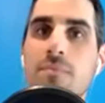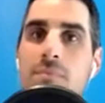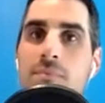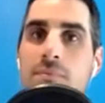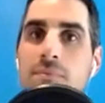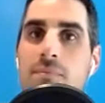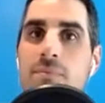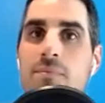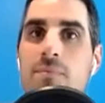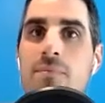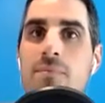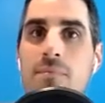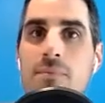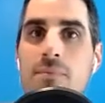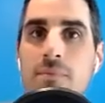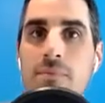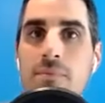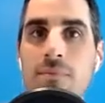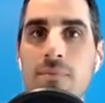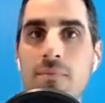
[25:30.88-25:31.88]

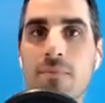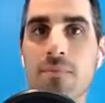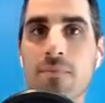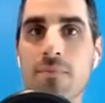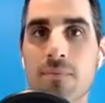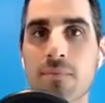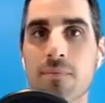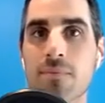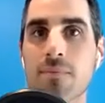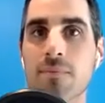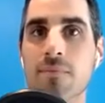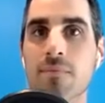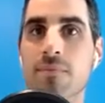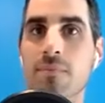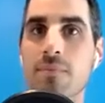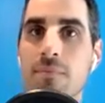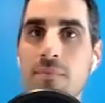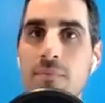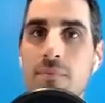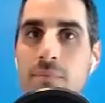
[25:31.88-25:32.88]

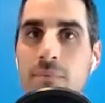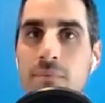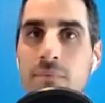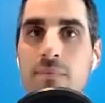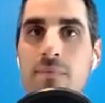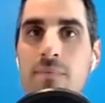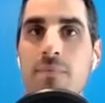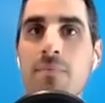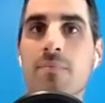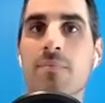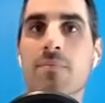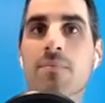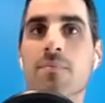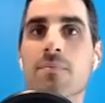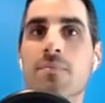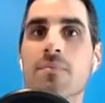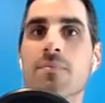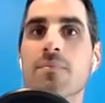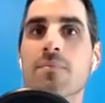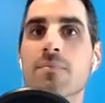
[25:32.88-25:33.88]

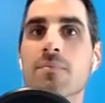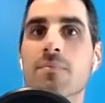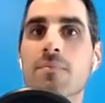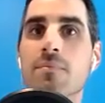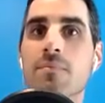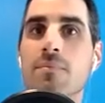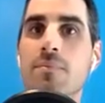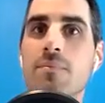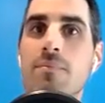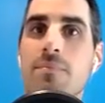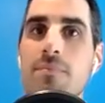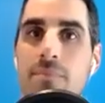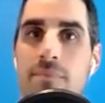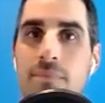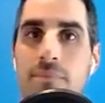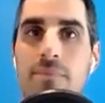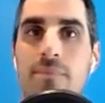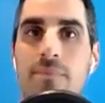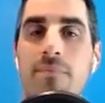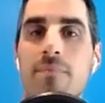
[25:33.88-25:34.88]

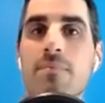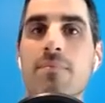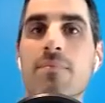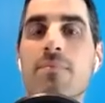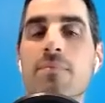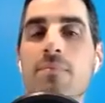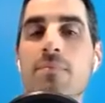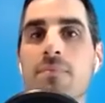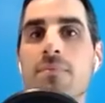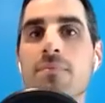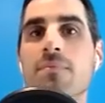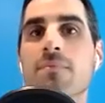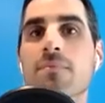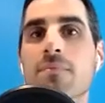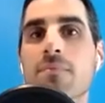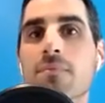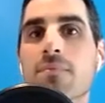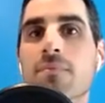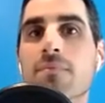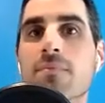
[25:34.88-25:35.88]

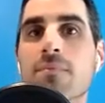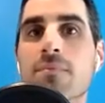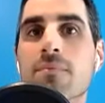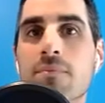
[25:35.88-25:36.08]
(not speaking)